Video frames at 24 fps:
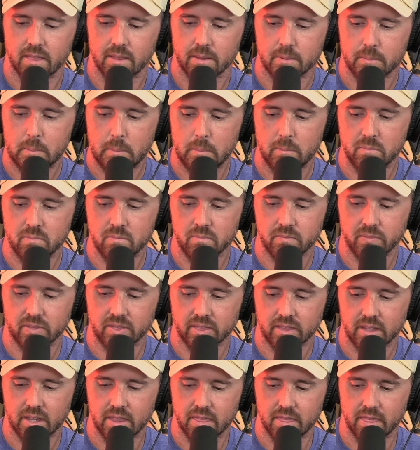I follow him
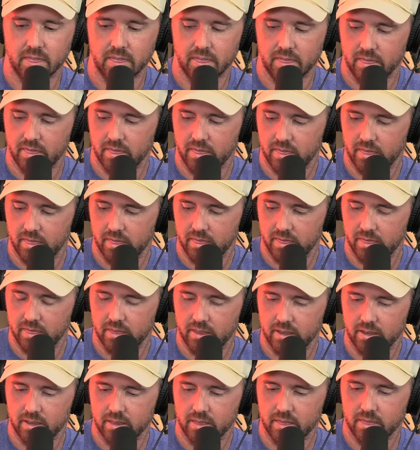on Instagram. He got a good,
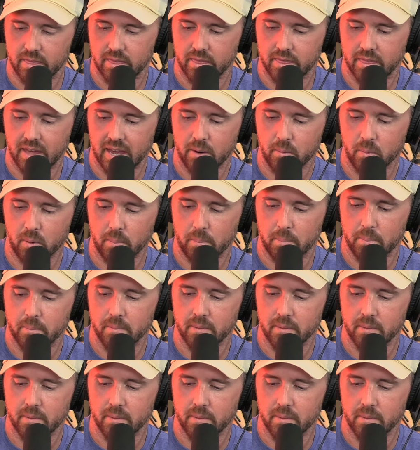bunch of good stuff. They were there.